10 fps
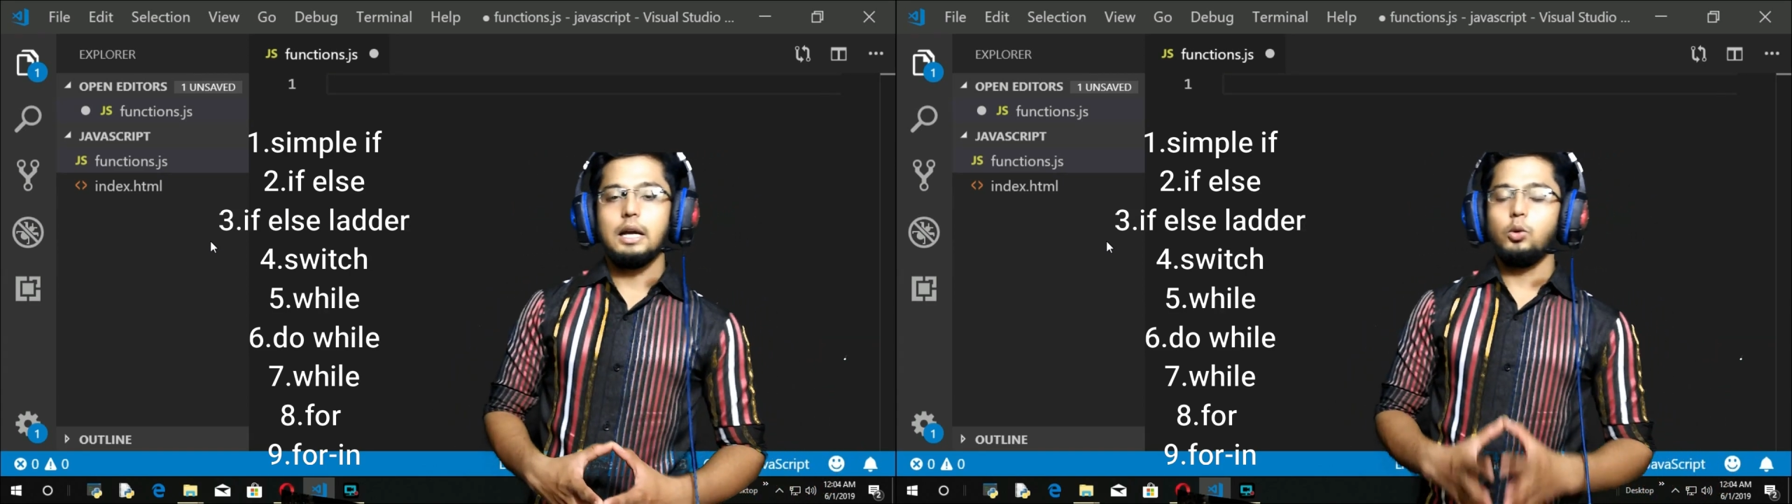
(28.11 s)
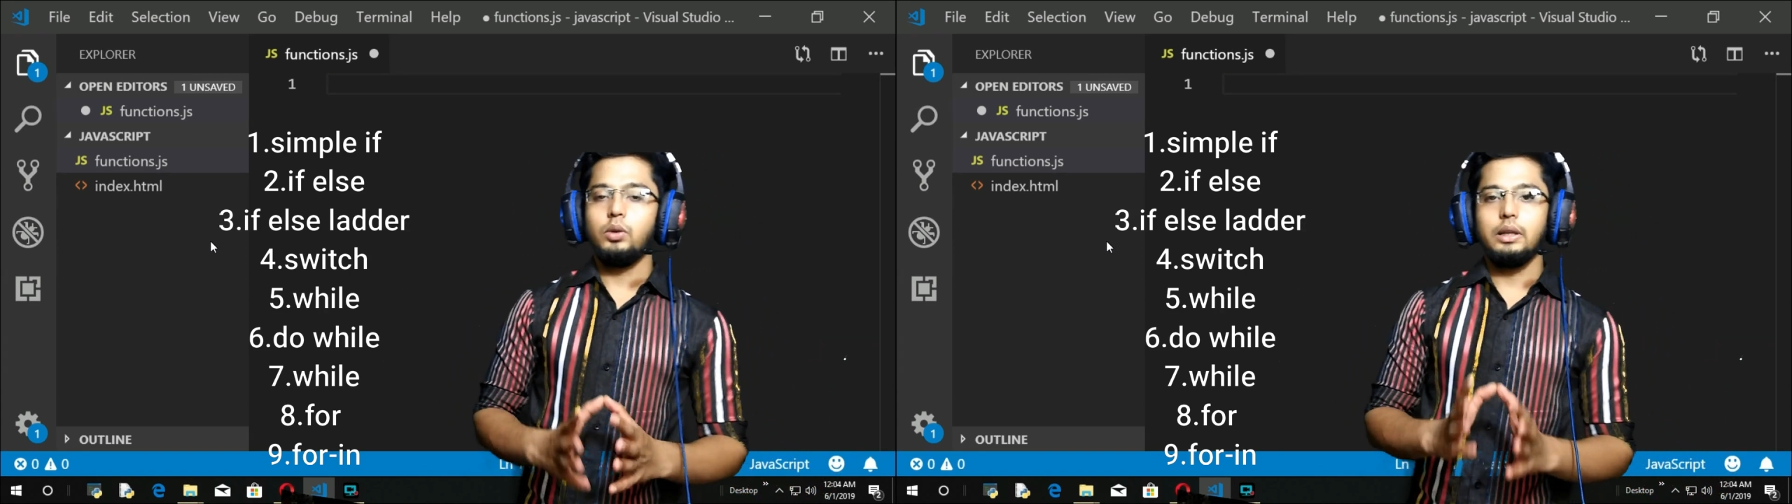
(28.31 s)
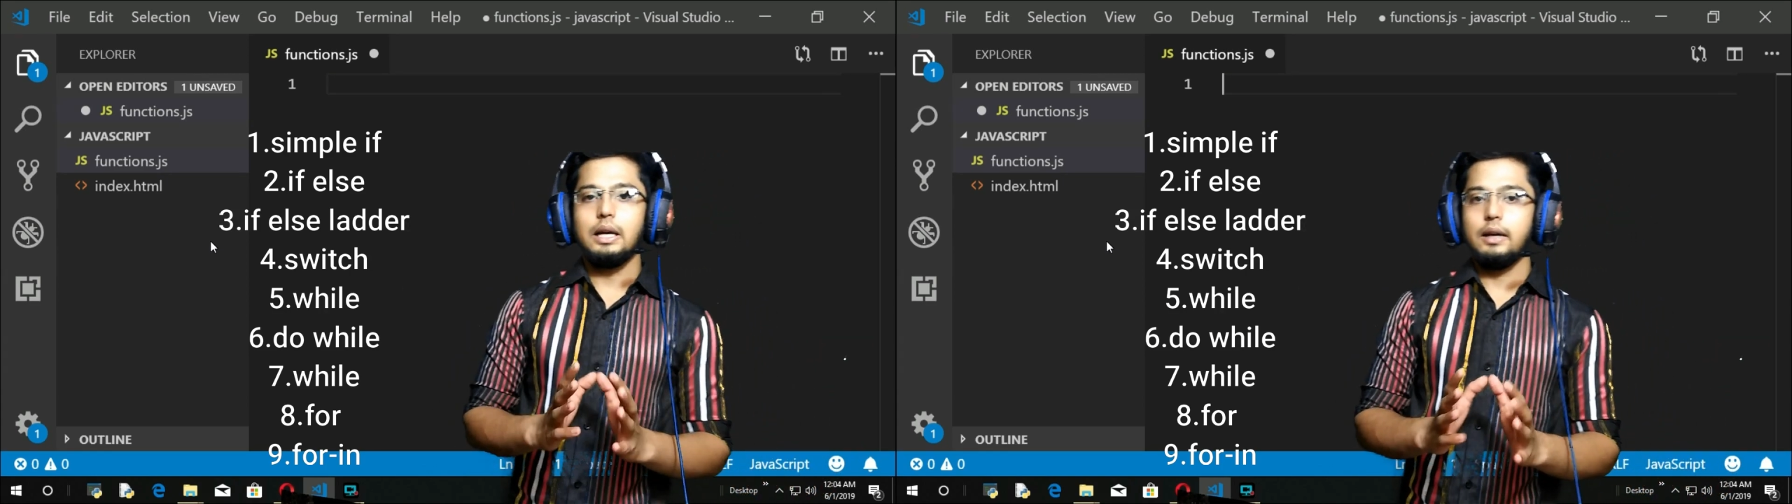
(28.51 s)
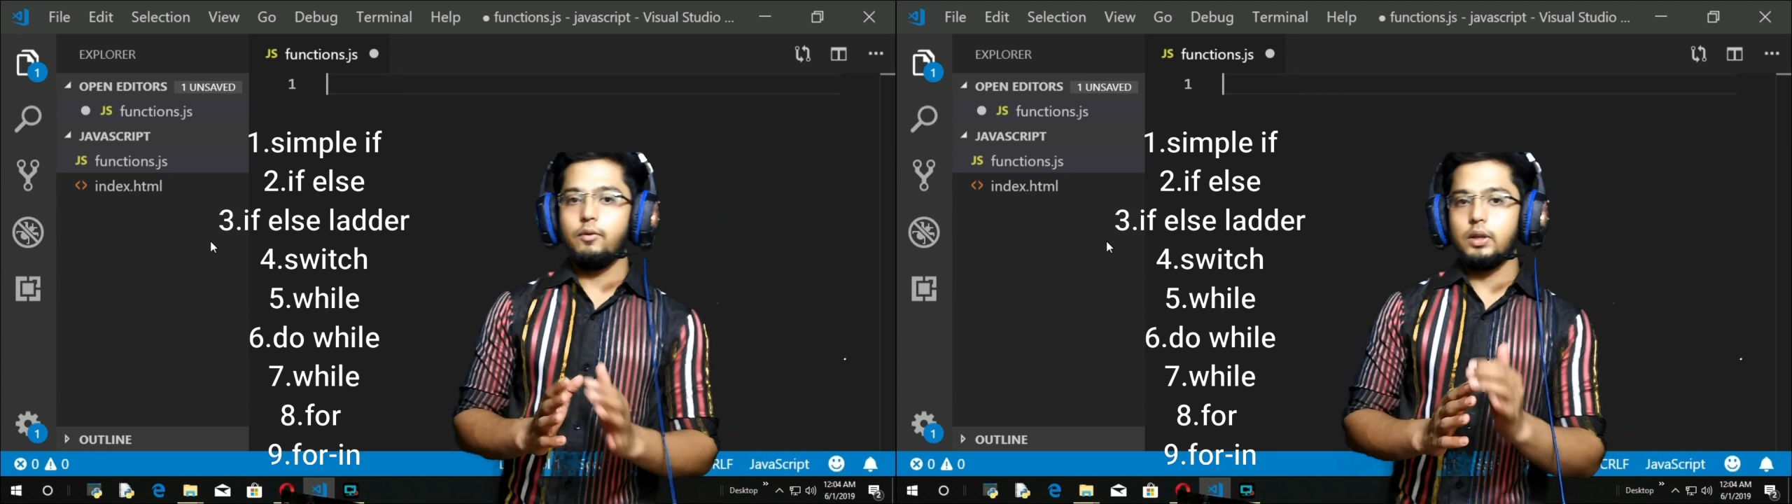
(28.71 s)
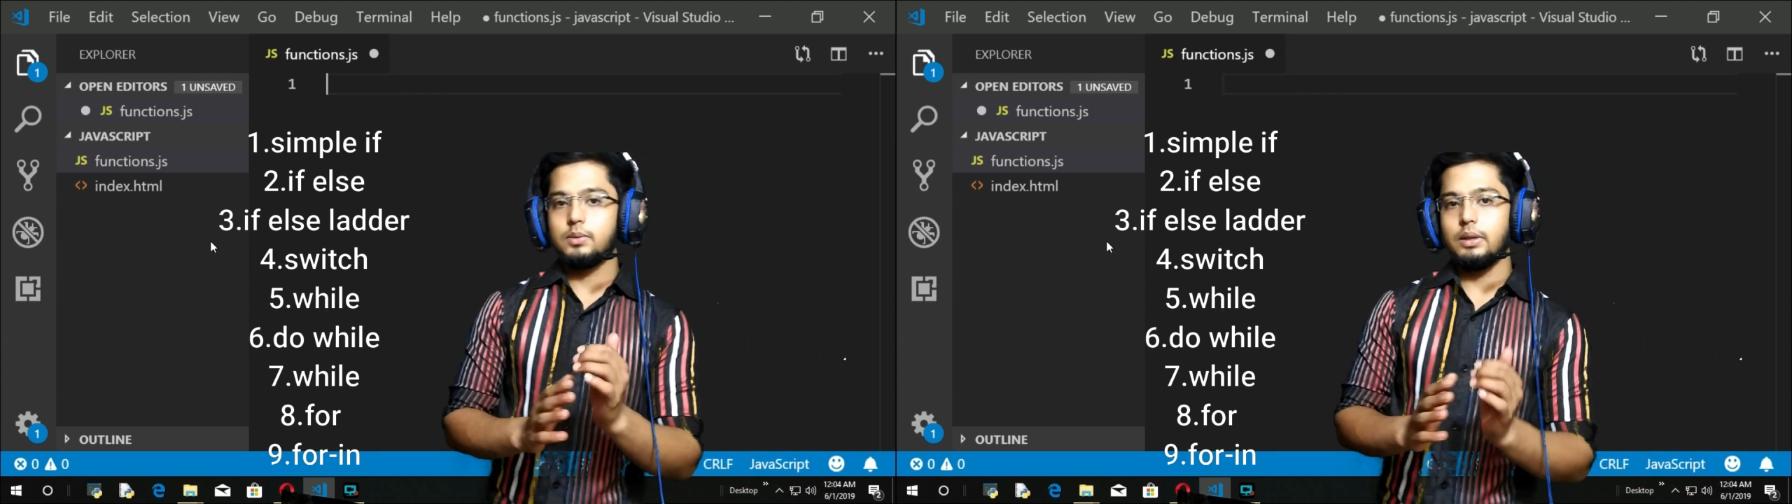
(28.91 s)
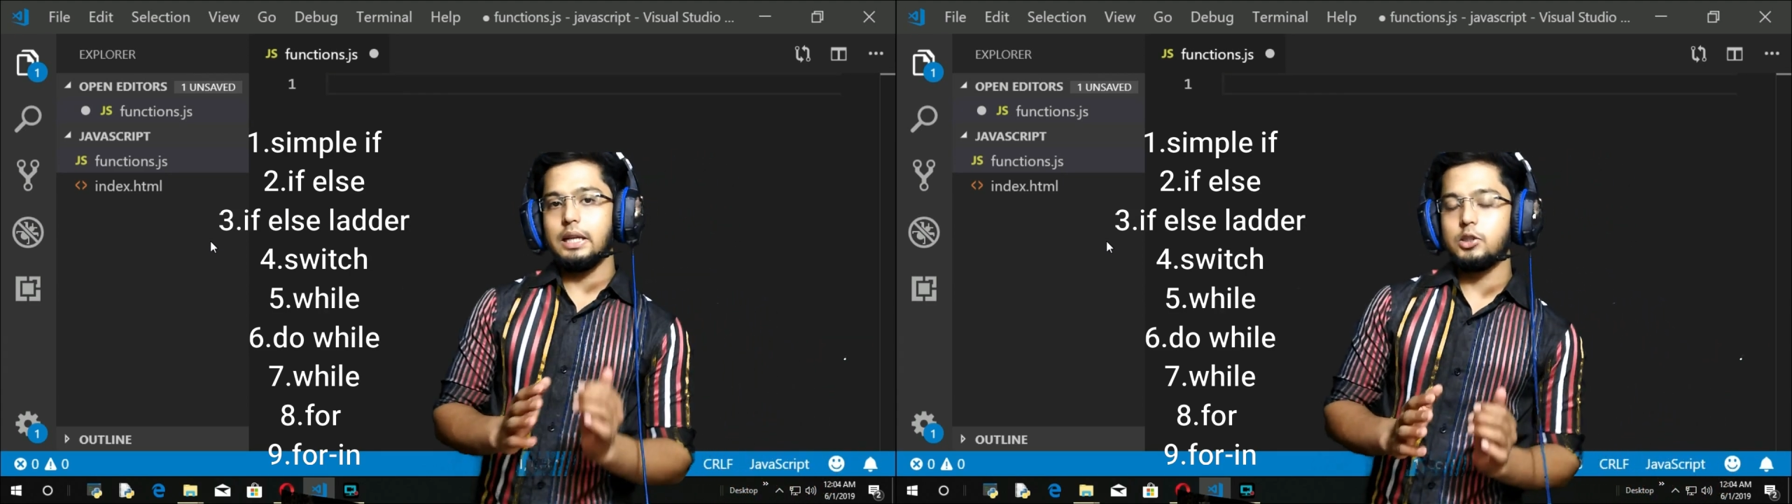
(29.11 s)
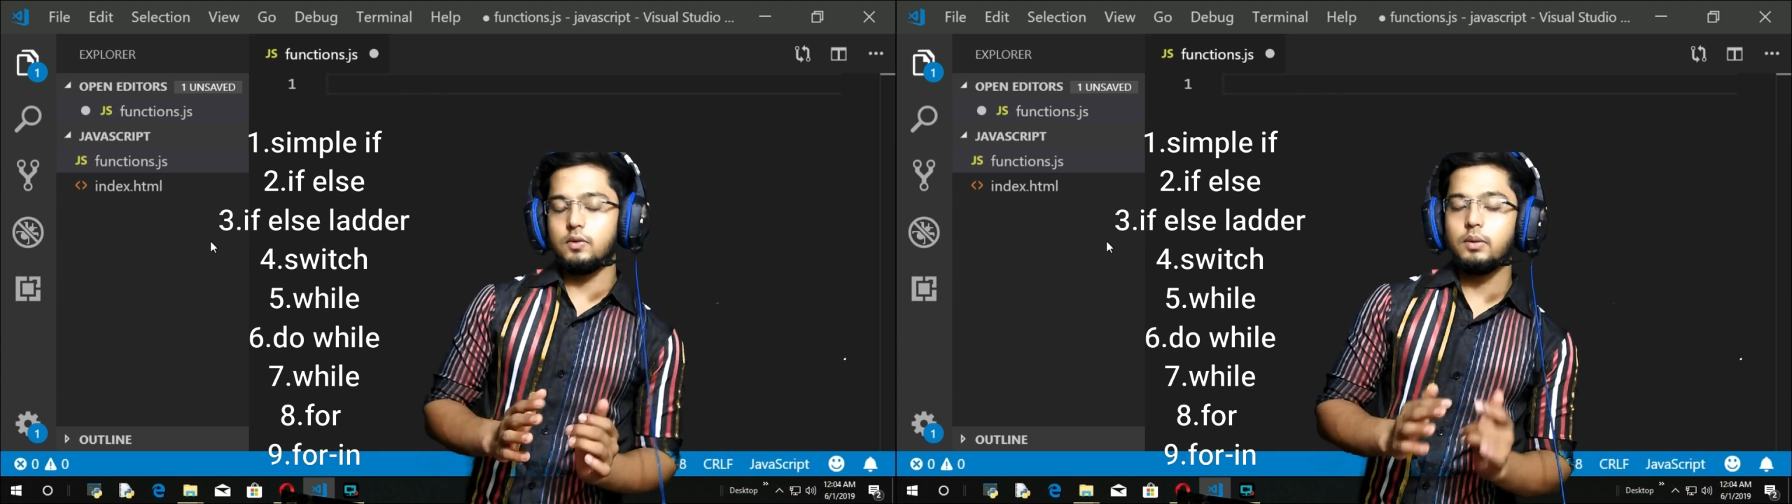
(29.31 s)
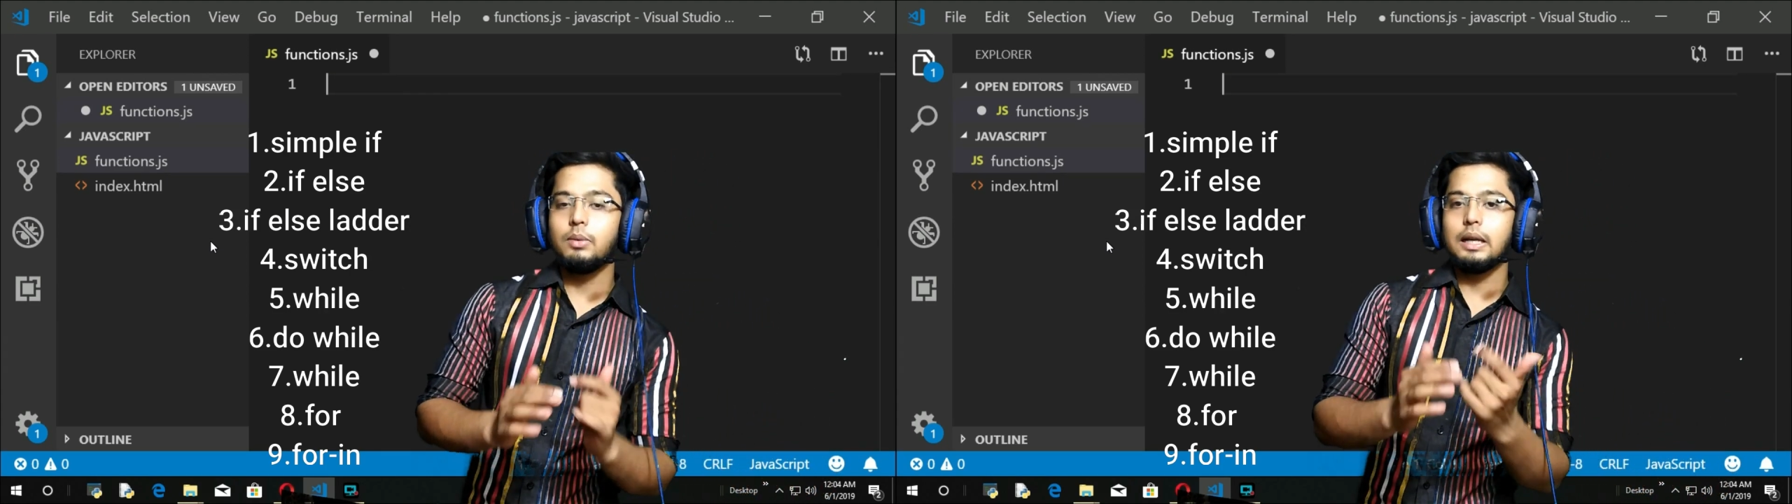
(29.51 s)
I don't think I have to explain
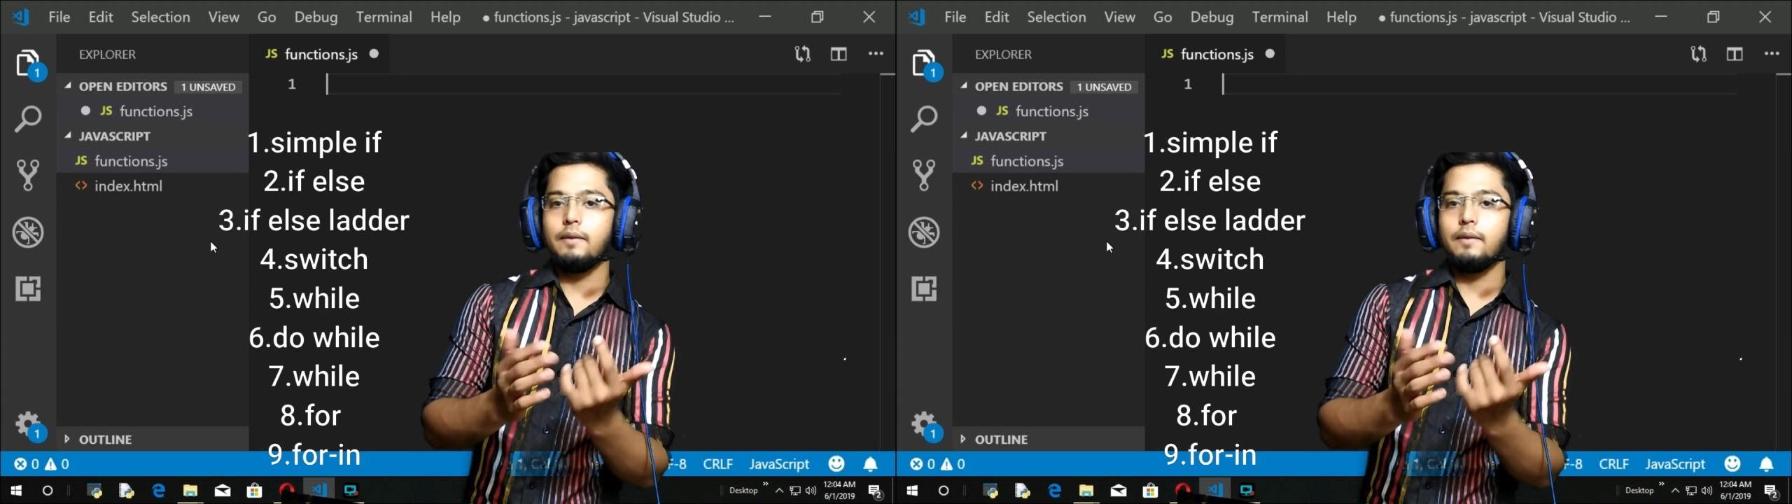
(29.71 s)
each of them,